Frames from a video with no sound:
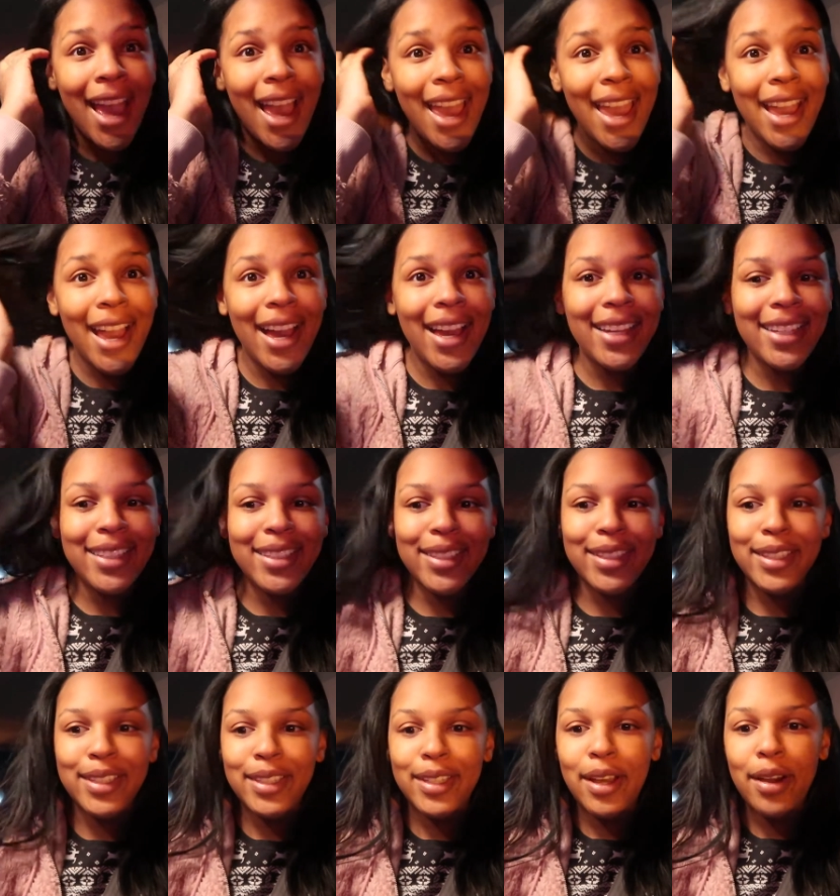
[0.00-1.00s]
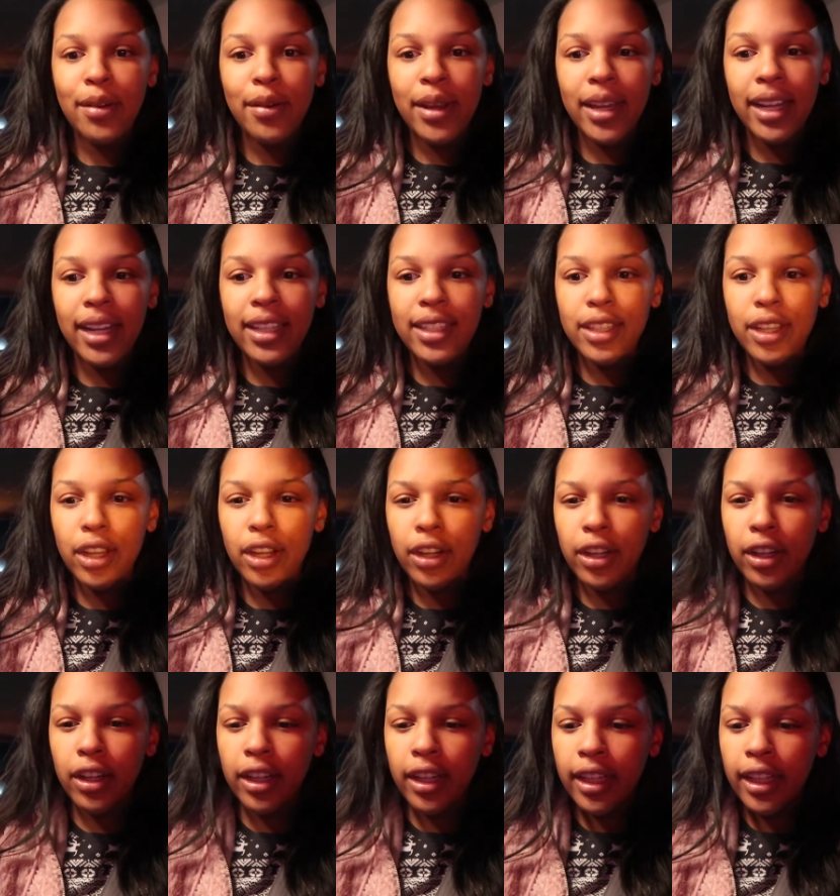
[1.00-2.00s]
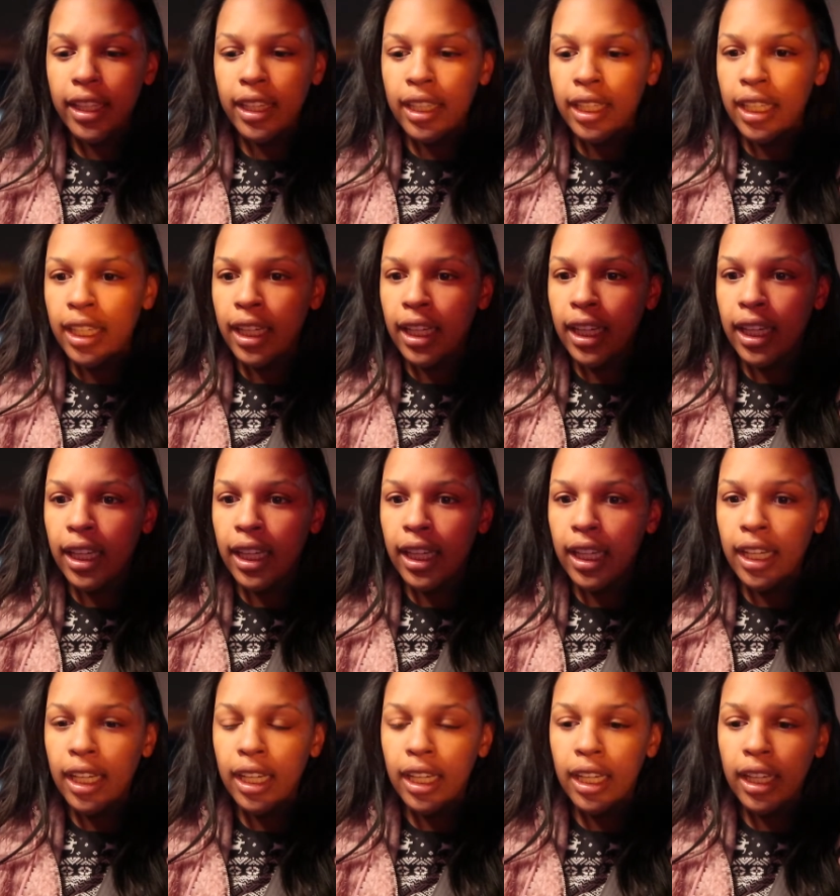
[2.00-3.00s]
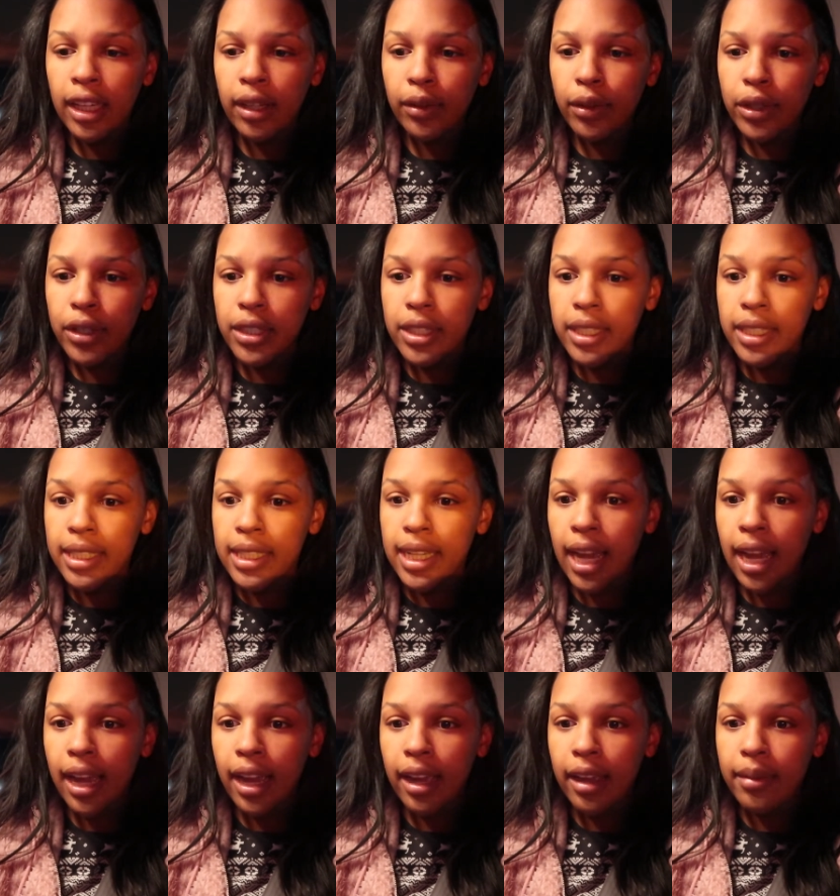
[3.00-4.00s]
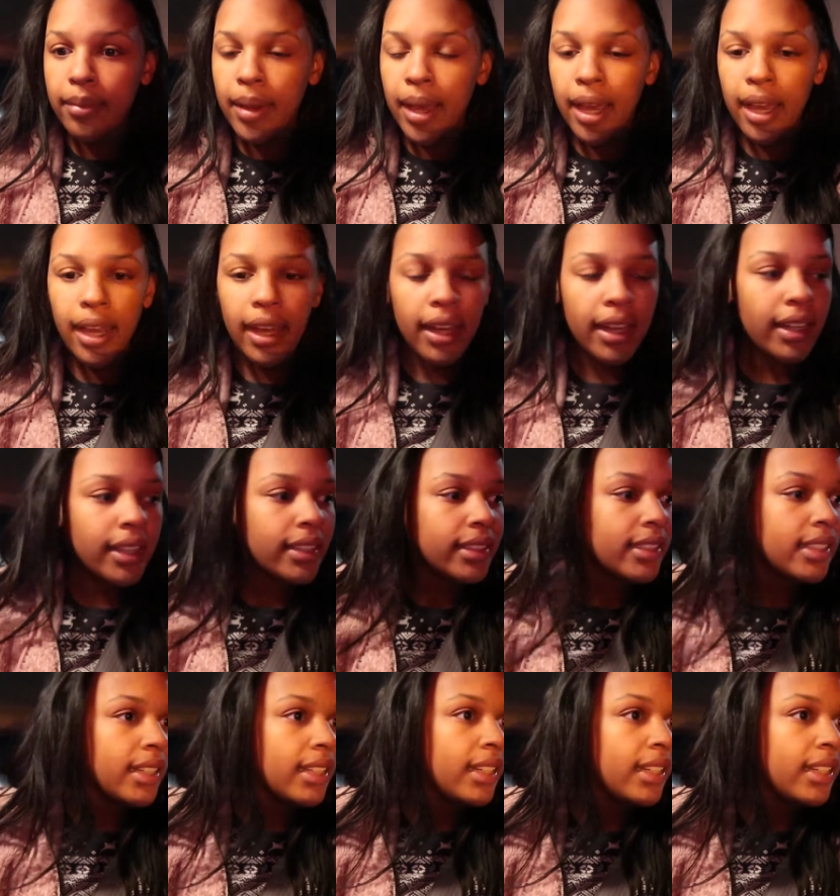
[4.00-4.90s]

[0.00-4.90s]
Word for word: Hey guys, so it is currently, where's the time at?